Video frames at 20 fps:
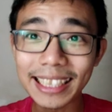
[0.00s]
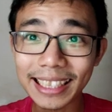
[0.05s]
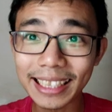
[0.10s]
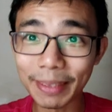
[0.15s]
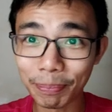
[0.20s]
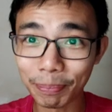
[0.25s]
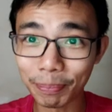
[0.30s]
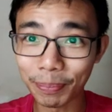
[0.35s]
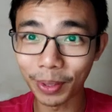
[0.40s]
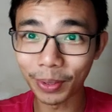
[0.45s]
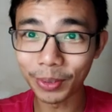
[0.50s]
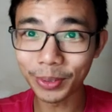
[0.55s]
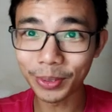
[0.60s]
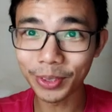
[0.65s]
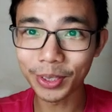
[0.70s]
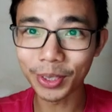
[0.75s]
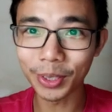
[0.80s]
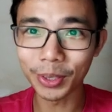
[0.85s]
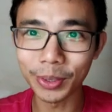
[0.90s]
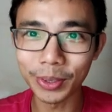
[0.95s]
simple,
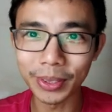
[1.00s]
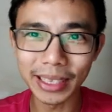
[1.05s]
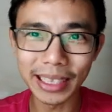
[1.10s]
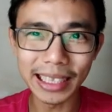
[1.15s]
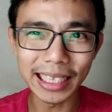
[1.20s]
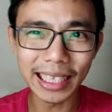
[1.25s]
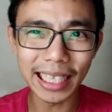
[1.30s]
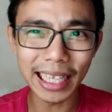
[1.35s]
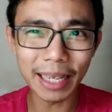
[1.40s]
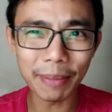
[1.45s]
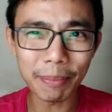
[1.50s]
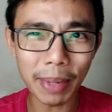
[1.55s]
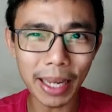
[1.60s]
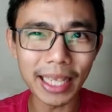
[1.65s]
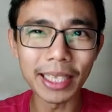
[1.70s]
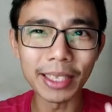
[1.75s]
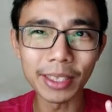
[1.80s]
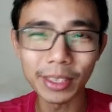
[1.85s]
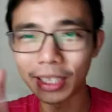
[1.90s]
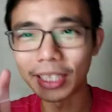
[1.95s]
so
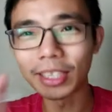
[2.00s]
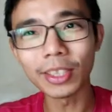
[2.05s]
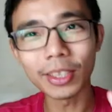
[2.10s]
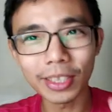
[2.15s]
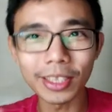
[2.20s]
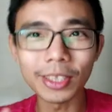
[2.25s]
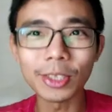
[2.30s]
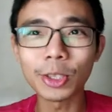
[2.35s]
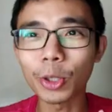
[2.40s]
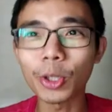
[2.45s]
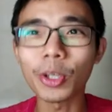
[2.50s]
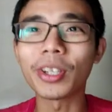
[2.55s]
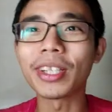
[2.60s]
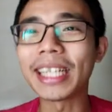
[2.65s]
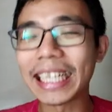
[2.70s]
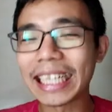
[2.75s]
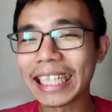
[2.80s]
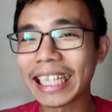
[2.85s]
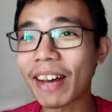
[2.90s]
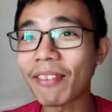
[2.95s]
but it should
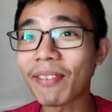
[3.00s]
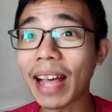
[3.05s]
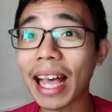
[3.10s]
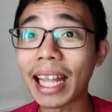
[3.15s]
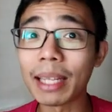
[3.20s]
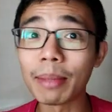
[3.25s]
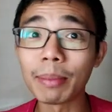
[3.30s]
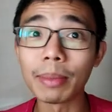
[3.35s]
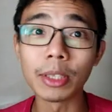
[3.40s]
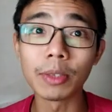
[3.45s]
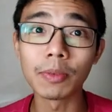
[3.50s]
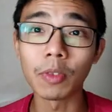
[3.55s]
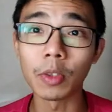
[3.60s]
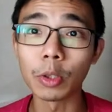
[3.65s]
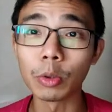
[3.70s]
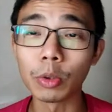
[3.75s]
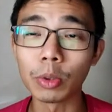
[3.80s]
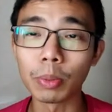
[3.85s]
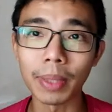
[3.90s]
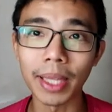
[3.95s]
connect enough elements for
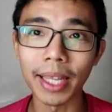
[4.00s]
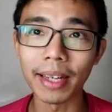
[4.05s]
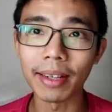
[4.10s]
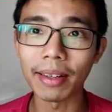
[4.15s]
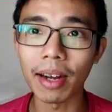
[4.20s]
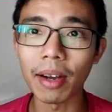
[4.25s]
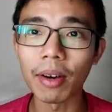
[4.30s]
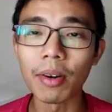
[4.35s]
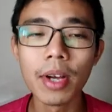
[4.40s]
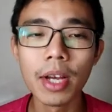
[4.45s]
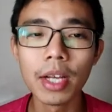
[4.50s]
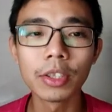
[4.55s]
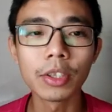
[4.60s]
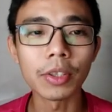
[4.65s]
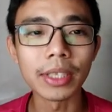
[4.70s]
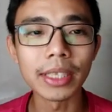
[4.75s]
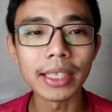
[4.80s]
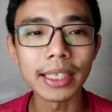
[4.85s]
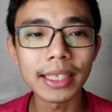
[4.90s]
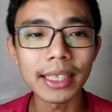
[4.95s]
you to play around.
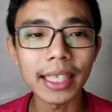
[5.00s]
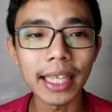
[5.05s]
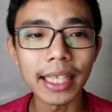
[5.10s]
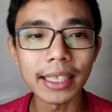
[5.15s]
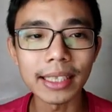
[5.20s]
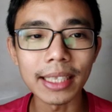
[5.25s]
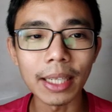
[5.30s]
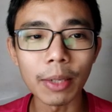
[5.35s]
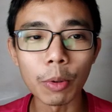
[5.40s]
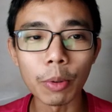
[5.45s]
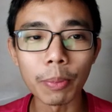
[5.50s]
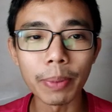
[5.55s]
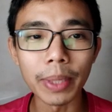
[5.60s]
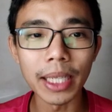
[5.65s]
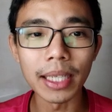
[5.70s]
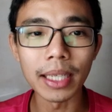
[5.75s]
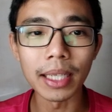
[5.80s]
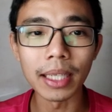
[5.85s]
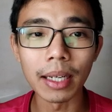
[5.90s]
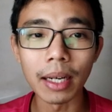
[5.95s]
So in this case, there will
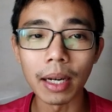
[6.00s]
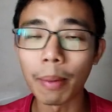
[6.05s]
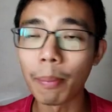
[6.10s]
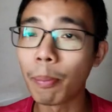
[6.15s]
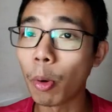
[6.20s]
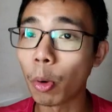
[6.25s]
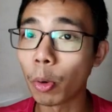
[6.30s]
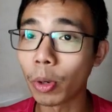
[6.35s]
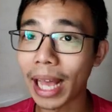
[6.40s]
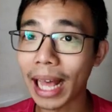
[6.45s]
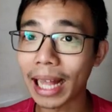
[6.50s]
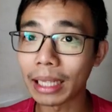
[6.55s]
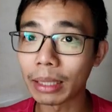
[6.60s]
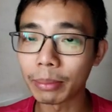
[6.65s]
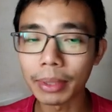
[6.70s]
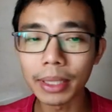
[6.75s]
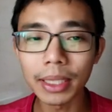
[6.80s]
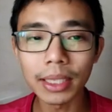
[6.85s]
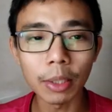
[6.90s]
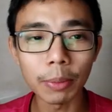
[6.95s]
be a bold
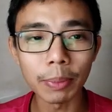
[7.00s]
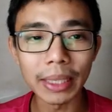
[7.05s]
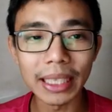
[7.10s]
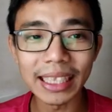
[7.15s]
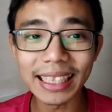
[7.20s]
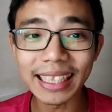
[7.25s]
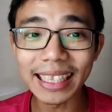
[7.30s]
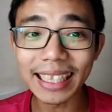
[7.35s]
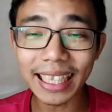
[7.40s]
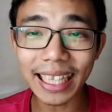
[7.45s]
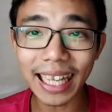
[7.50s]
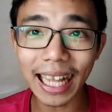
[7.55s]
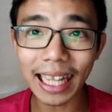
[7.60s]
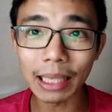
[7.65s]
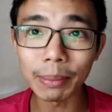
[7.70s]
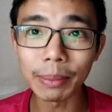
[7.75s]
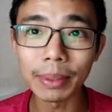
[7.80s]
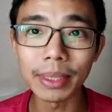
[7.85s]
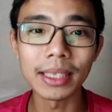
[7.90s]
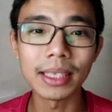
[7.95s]
element, there'll be italic
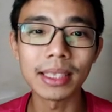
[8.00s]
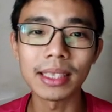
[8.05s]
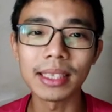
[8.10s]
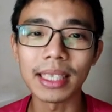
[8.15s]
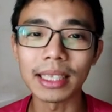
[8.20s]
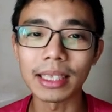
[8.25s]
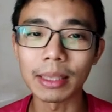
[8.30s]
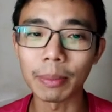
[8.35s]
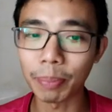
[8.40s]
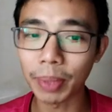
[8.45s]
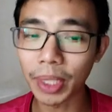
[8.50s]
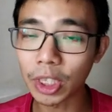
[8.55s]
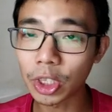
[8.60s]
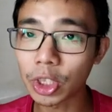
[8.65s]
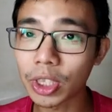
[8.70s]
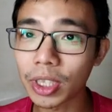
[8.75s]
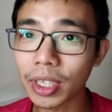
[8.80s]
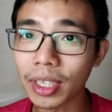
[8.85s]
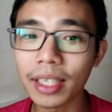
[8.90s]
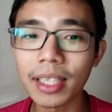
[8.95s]
elements, there's a
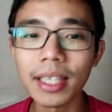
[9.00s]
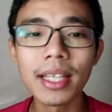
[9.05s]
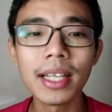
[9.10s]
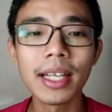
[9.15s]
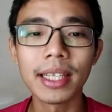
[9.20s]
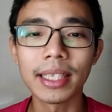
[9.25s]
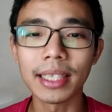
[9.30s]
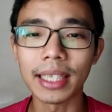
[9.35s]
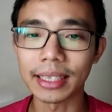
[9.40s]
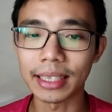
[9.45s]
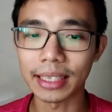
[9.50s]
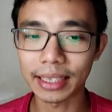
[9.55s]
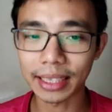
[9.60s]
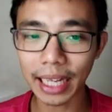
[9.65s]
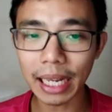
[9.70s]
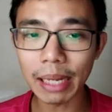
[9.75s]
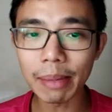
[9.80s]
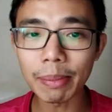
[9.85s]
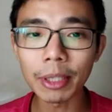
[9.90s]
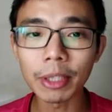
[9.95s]
picture, there's a
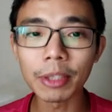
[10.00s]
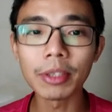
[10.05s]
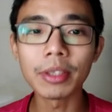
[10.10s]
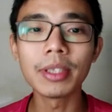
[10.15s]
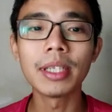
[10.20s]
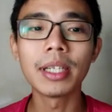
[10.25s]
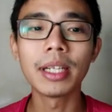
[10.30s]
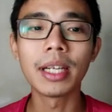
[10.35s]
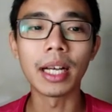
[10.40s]
table,